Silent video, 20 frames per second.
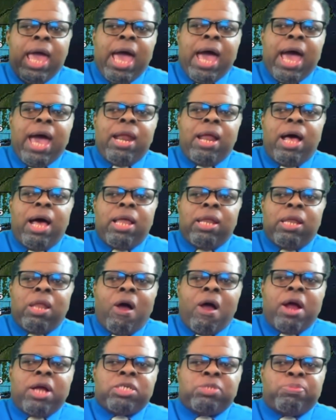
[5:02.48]
and a
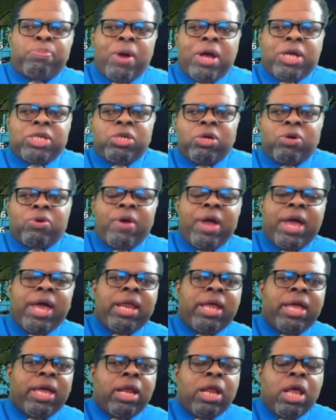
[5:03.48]
large pressure
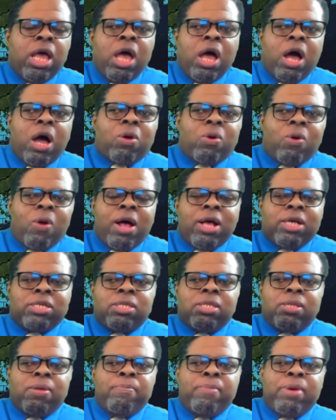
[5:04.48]
gradient
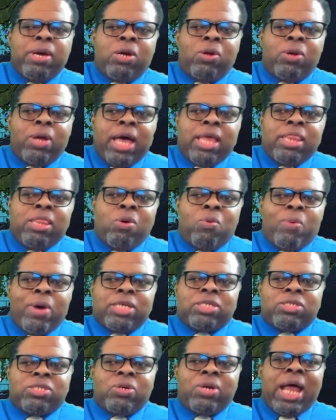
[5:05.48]
across the middle and the
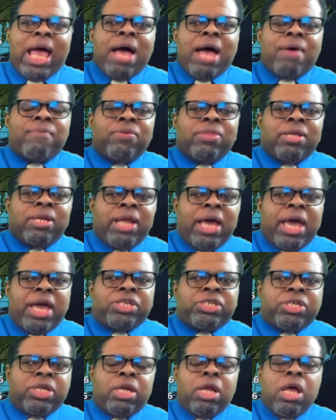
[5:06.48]
western half of the
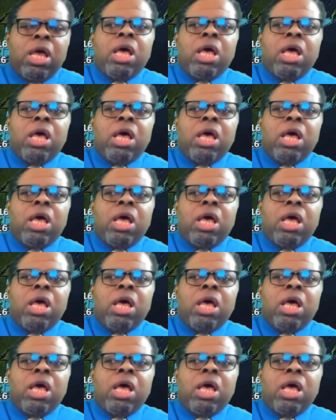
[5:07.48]
nation.